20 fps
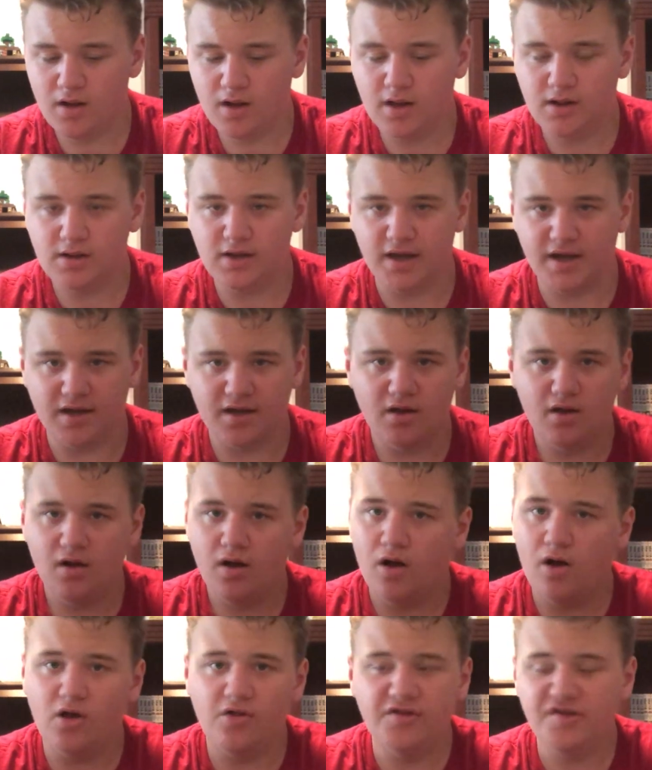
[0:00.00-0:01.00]
Like,
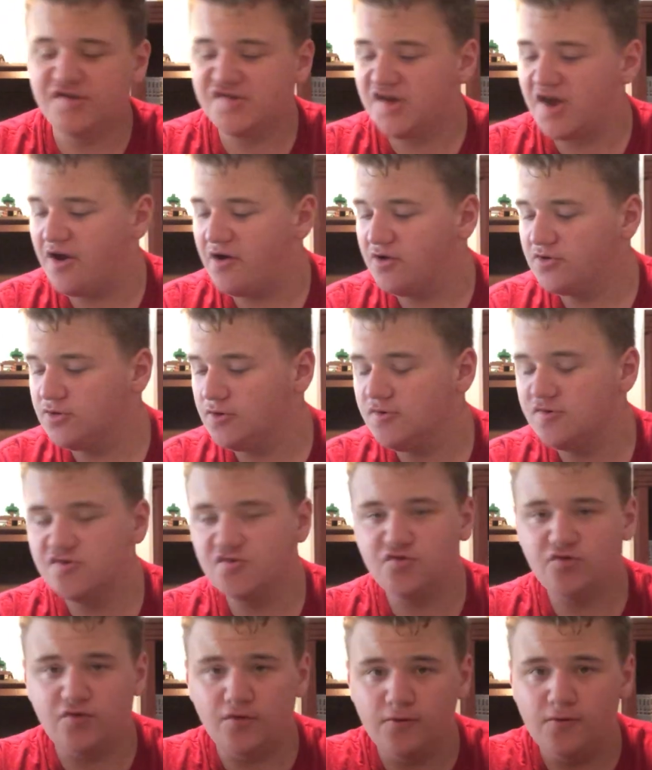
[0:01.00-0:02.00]
all these characters
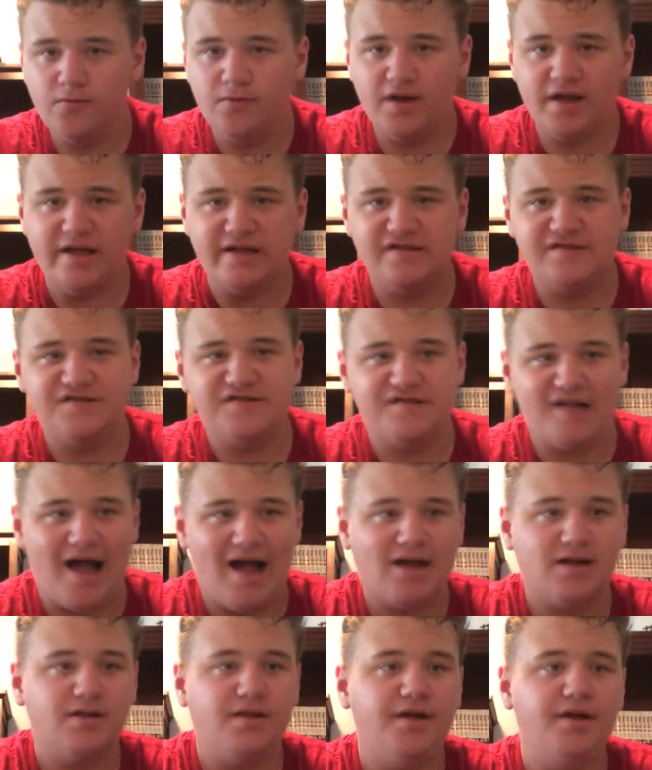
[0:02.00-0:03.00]
do
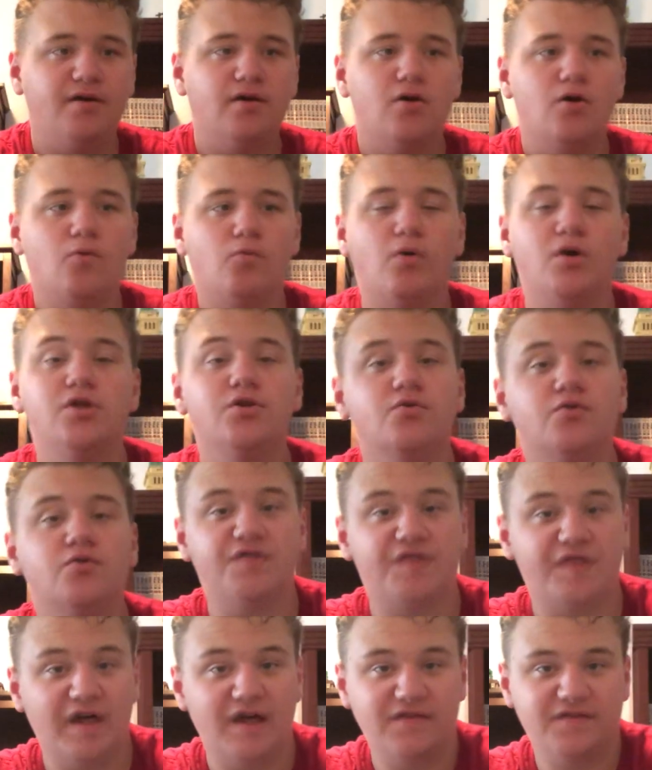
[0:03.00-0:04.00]
exactly what you
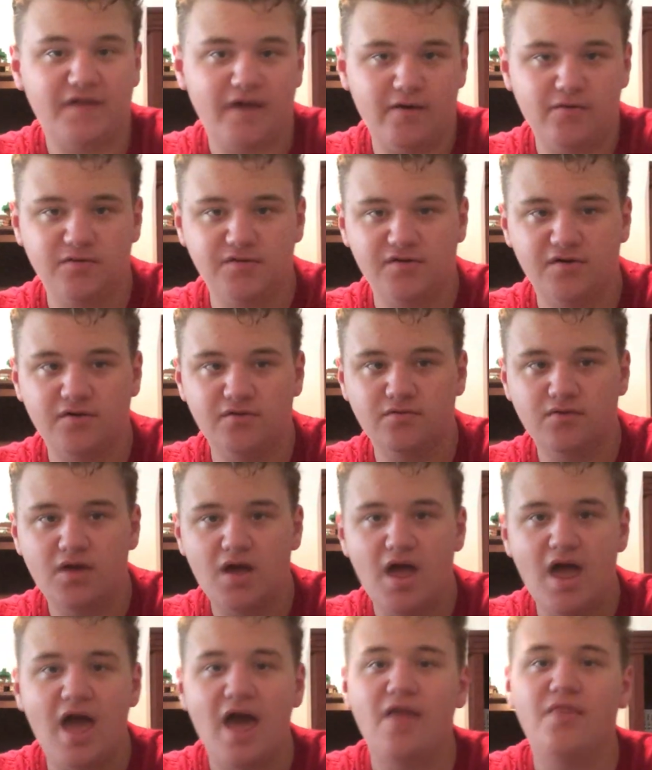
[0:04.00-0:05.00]
think they would do.
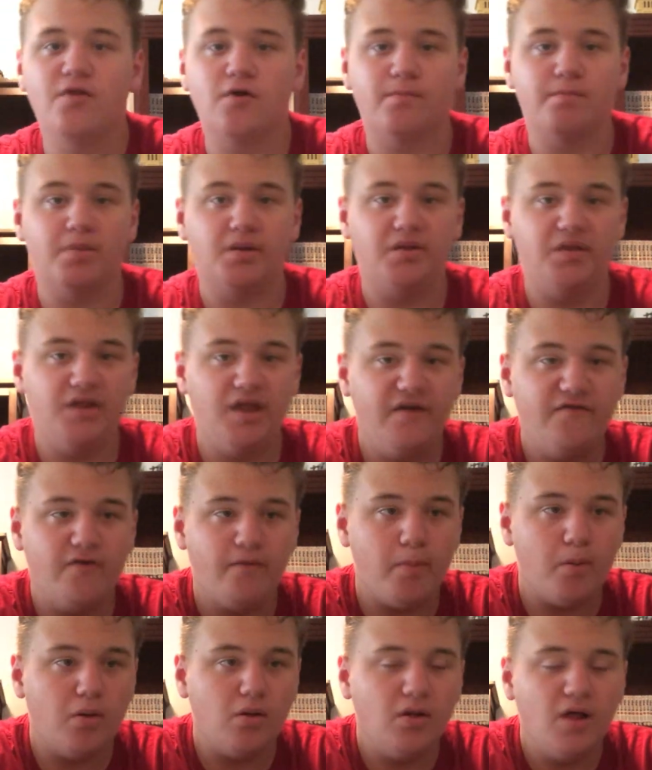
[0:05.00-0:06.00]
And they're
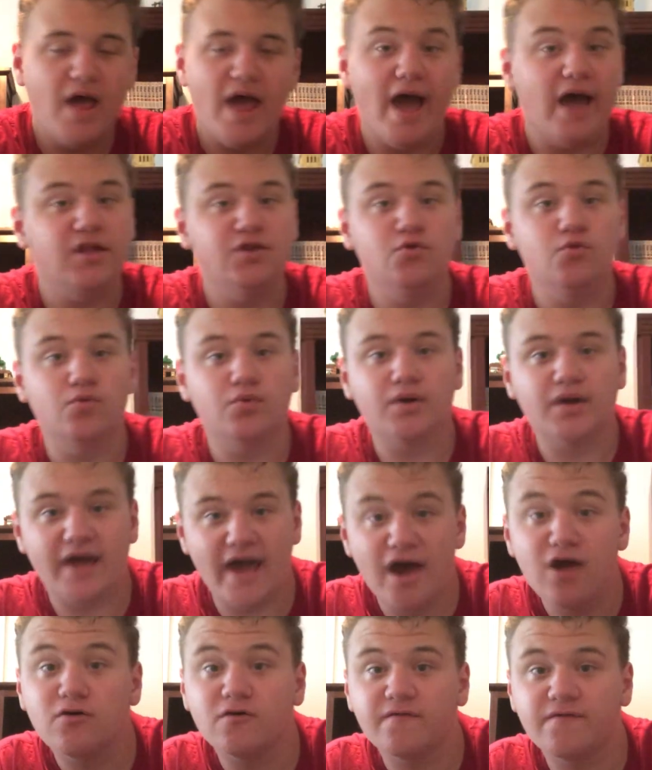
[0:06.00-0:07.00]
believable, and you
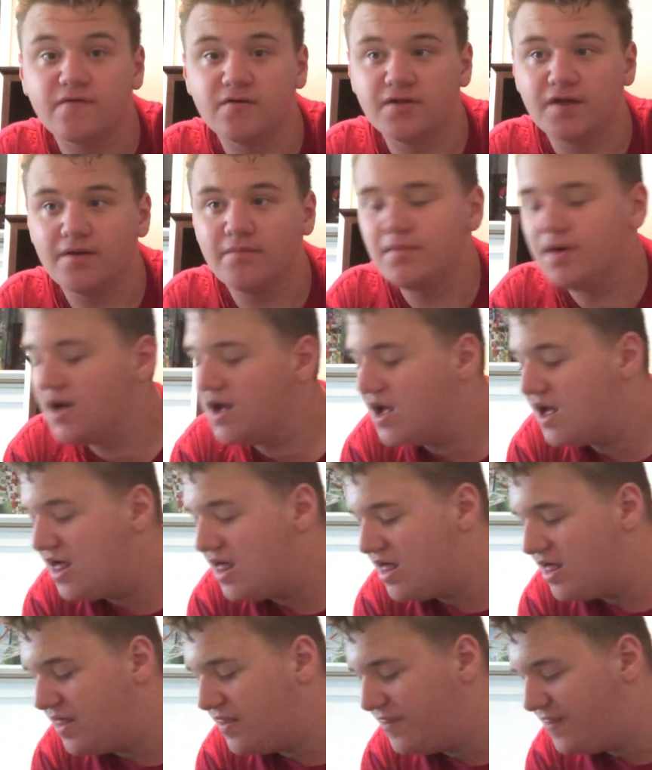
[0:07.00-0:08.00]
care for them.
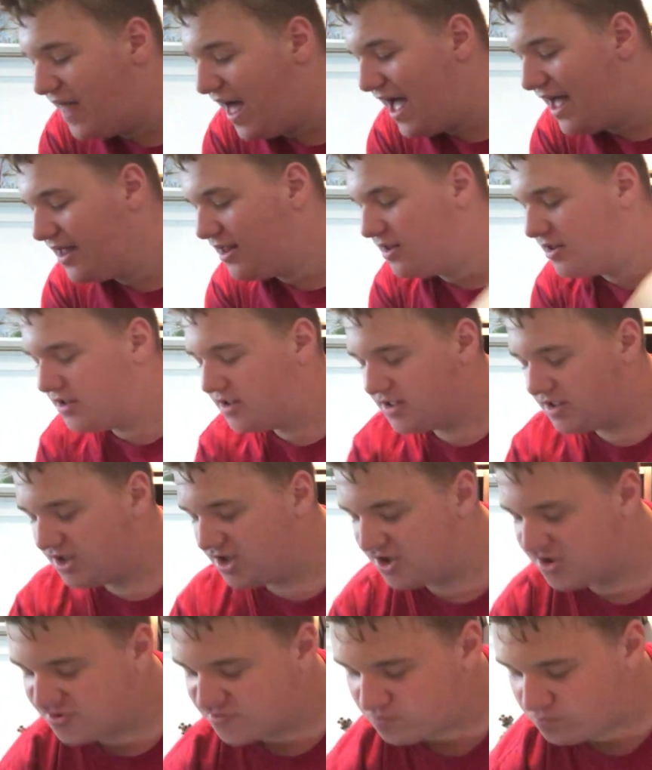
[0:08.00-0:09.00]
That
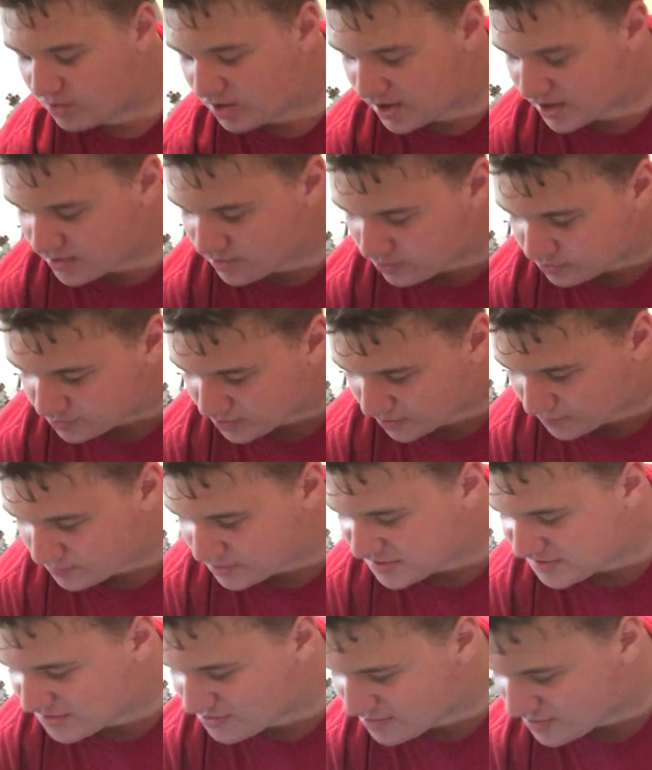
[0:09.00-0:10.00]
is what, hold on, what
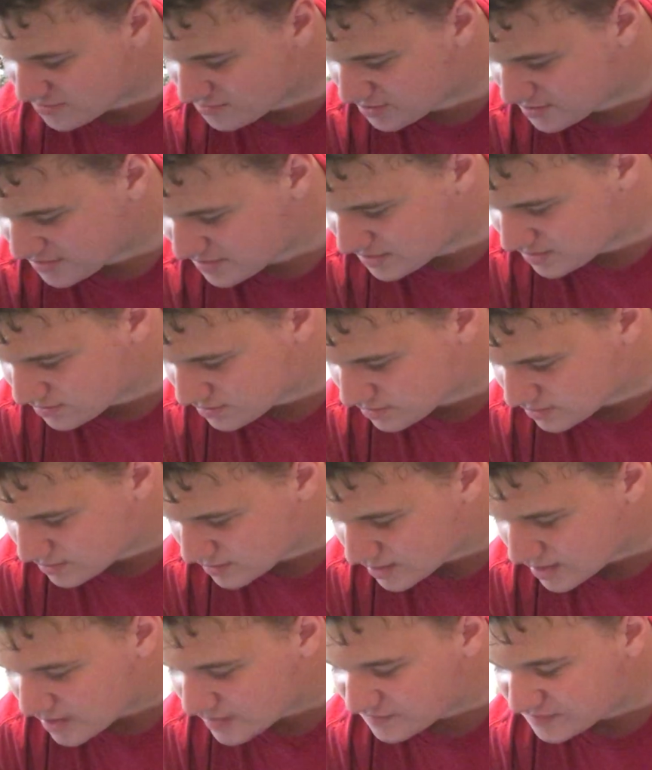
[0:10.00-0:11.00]
series was it?
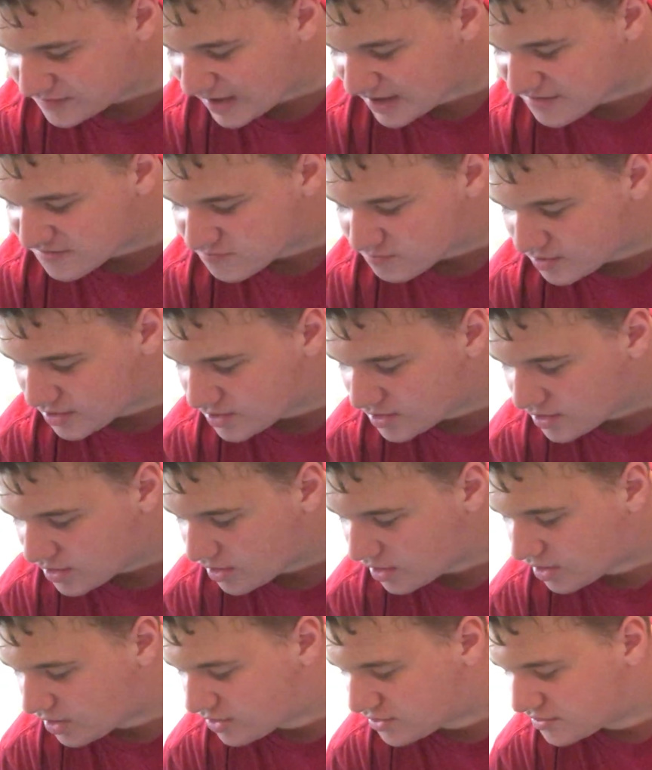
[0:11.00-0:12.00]
That's what
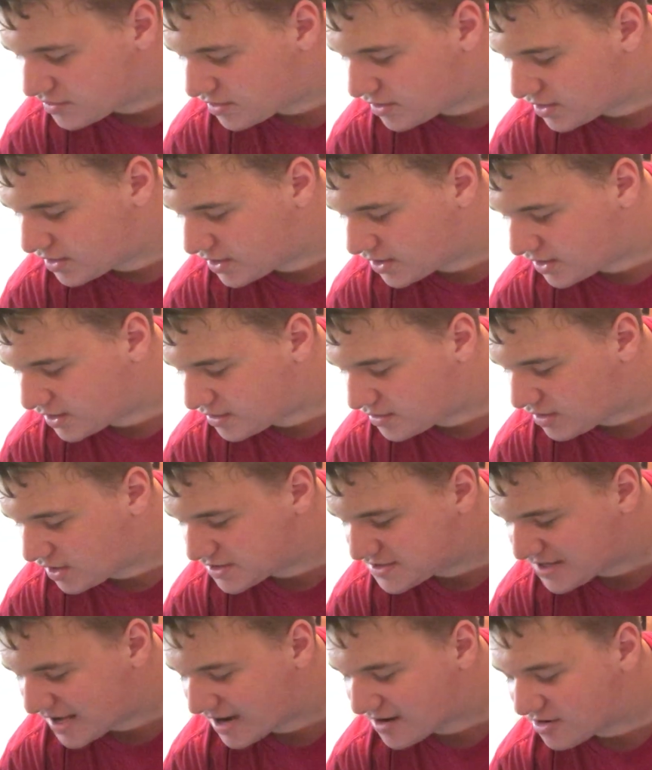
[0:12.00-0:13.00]

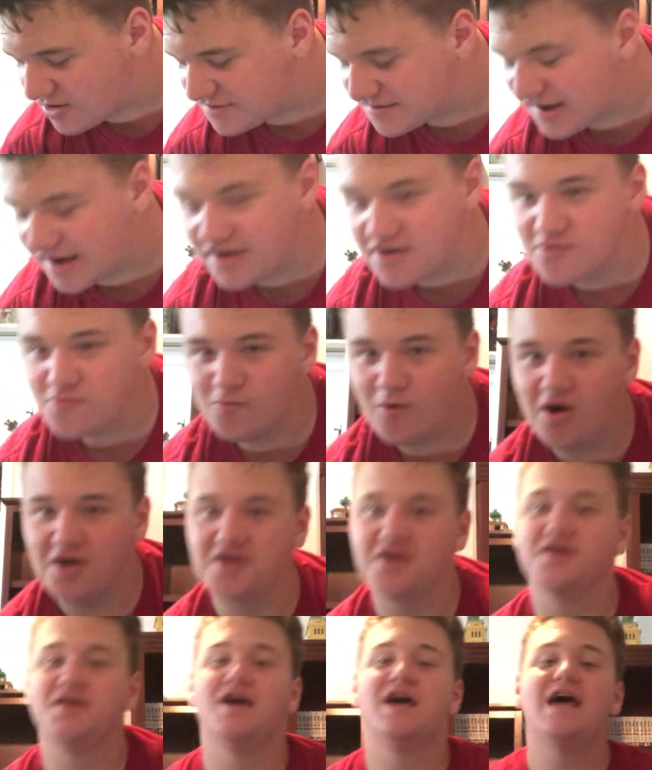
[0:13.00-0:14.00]
Attack on Titan
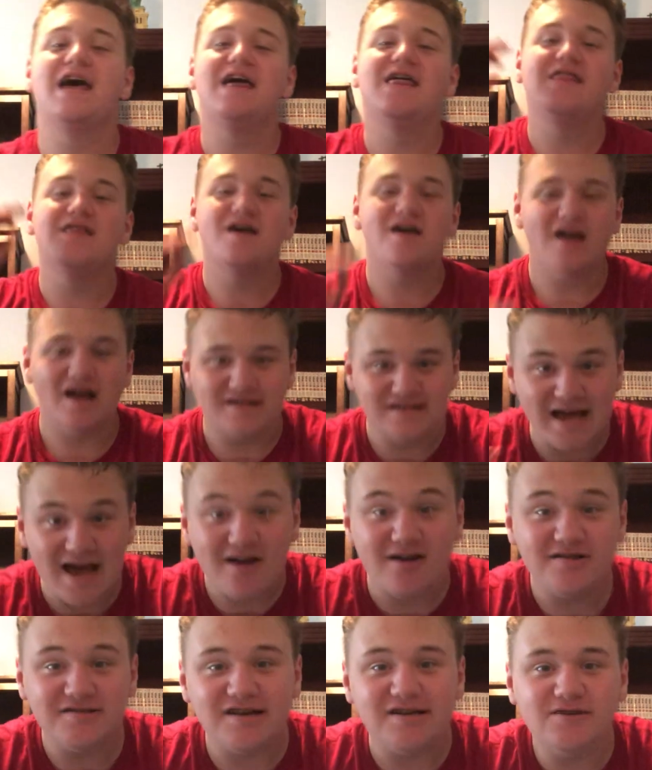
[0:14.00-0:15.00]
wanted. Attack
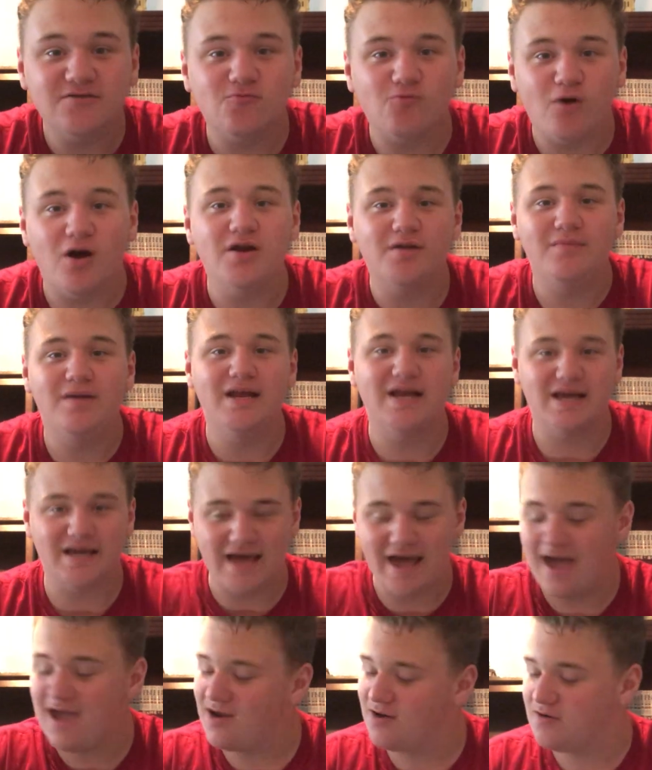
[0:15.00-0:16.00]
on Titan wanted me to
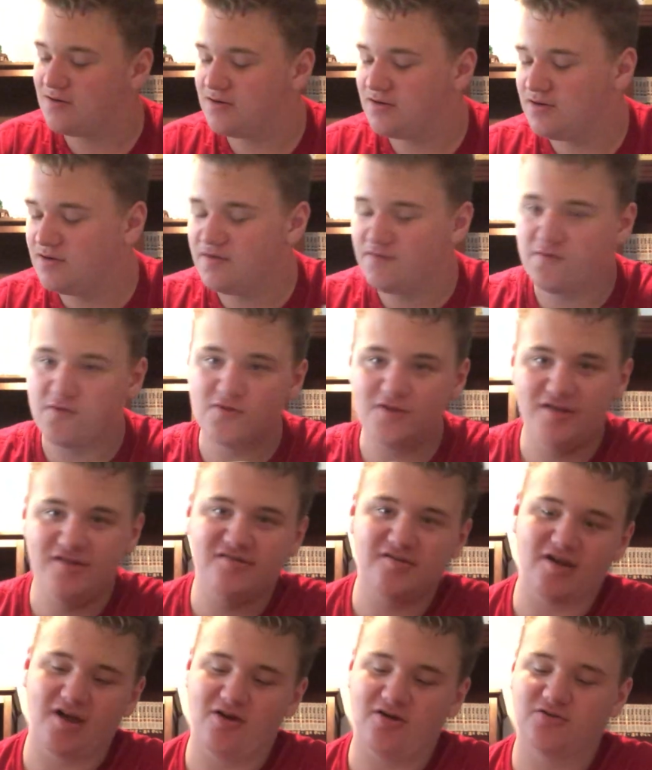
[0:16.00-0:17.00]
care for these
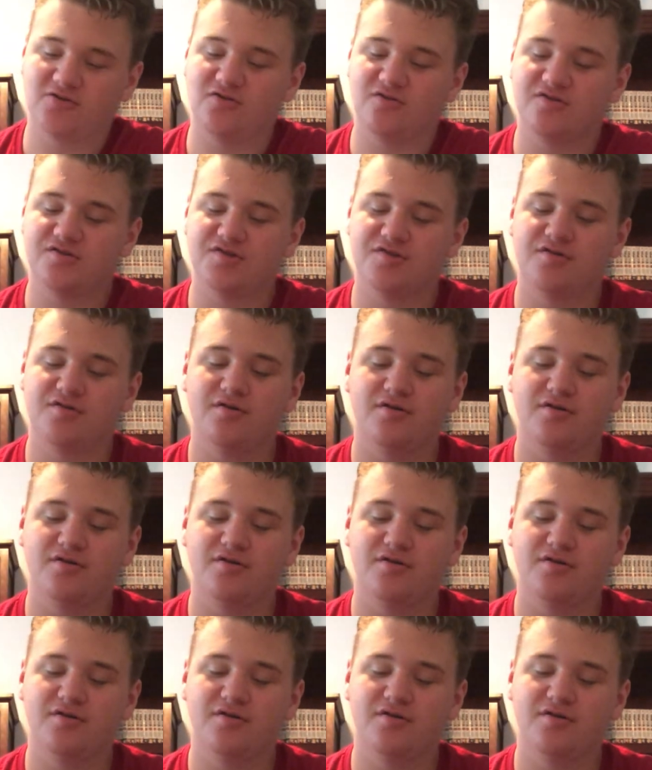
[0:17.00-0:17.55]
characters.